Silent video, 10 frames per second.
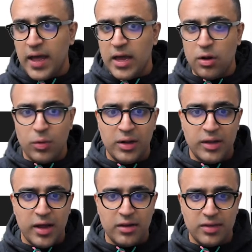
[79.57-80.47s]
And while
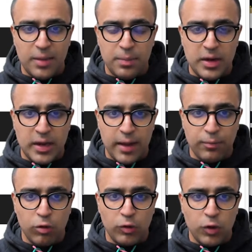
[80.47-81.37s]
that is happening,
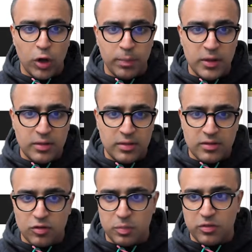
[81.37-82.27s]
I'm going to copy
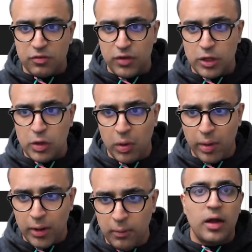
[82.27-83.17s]
this specific
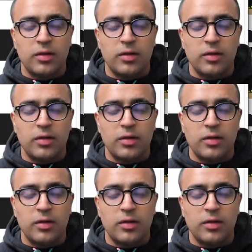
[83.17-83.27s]
URL.